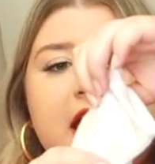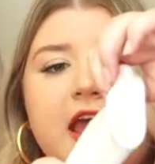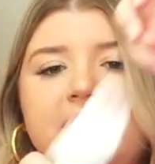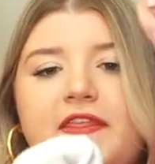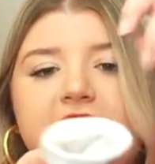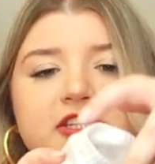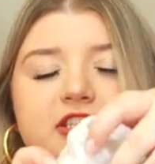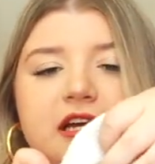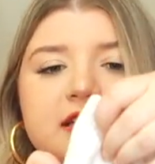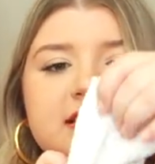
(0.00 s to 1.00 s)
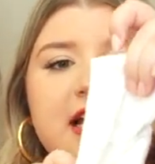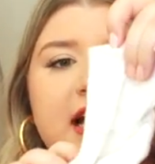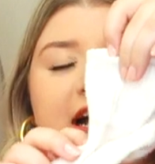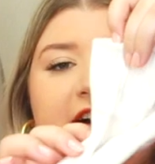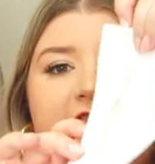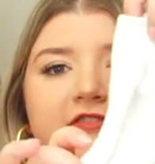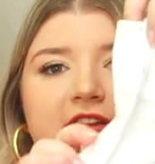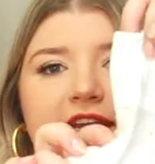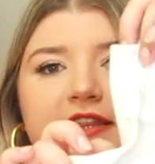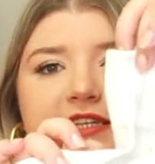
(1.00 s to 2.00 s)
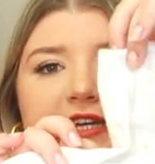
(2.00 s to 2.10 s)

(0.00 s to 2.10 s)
and they just have like the